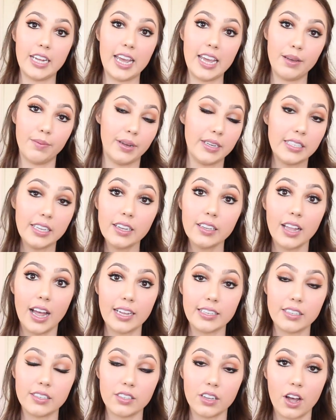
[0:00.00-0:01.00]
to hang my
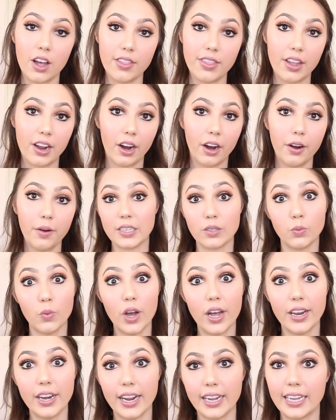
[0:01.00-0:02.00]
sunglasses on there because
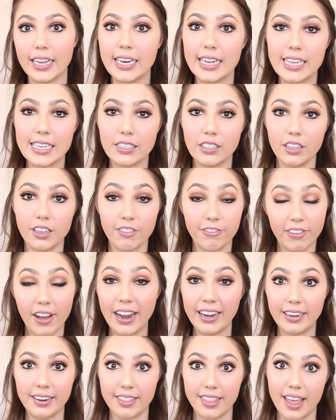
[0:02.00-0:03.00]
one, I can easily
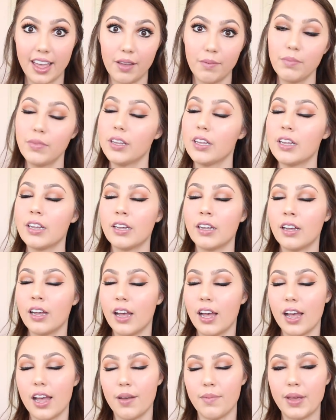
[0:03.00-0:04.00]
find them
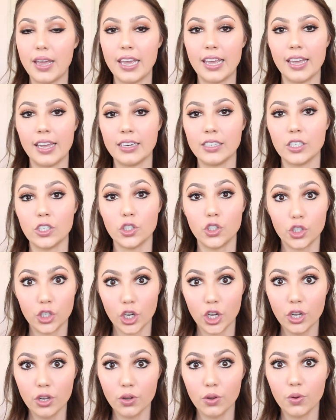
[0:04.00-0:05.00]
um, and
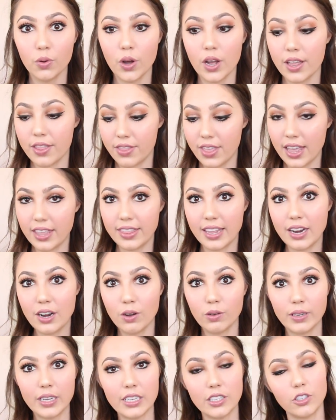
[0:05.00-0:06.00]
two, then they
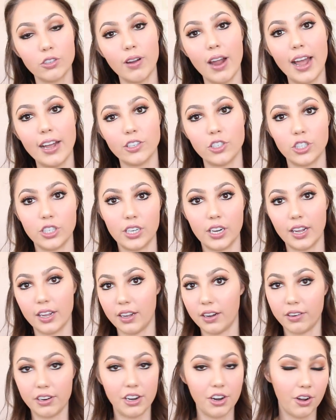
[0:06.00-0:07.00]
don't get scratched
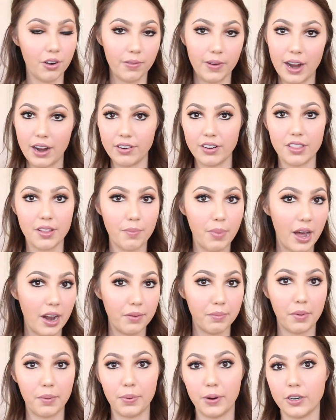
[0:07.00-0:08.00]
or, you know, around in the
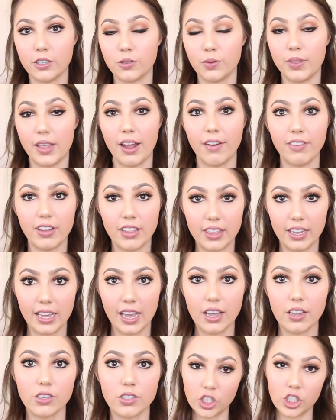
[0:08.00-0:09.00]
bottom of my purse with everything
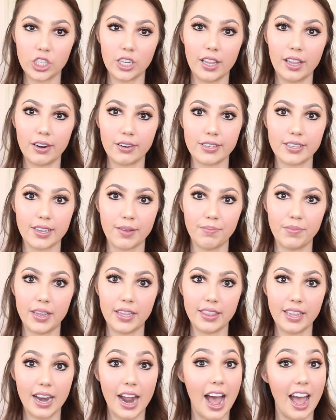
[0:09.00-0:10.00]
else. Just a little
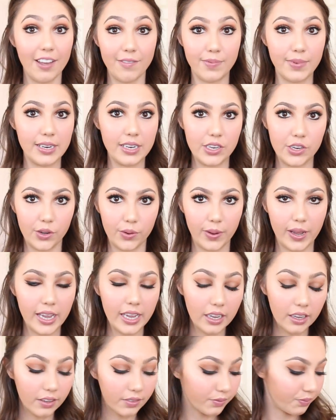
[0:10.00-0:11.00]
something that I've been
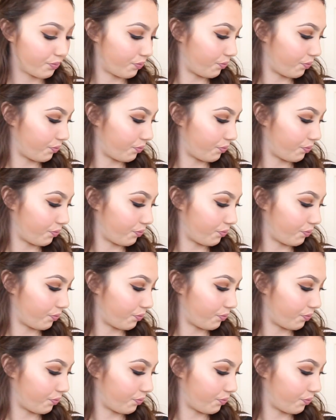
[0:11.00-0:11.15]
doing.